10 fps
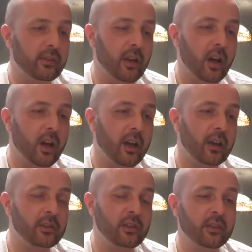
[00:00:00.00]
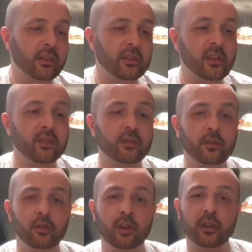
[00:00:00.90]
that I actually suggest to
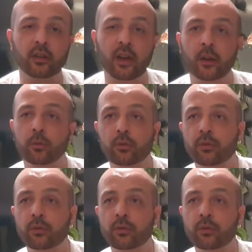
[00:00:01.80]
you that you're able